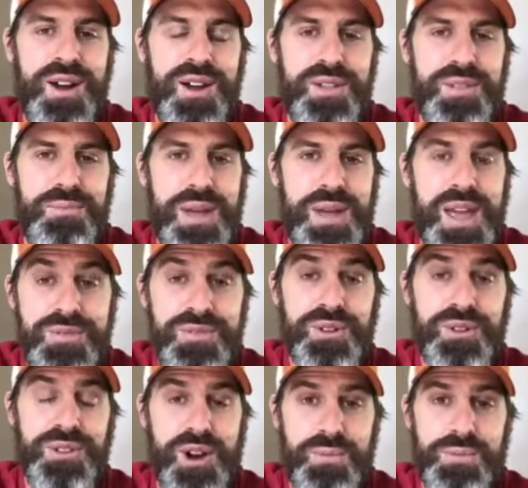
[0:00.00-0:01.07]

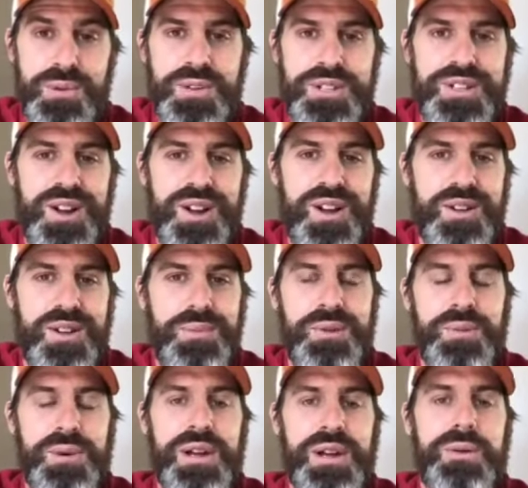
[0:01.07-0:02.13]
behavioral therapy, we
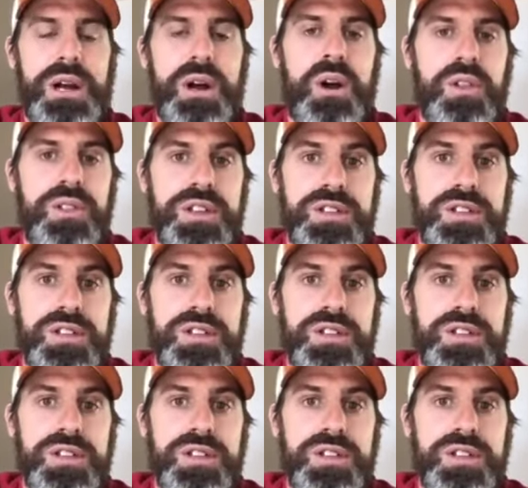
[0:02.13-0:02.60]
call this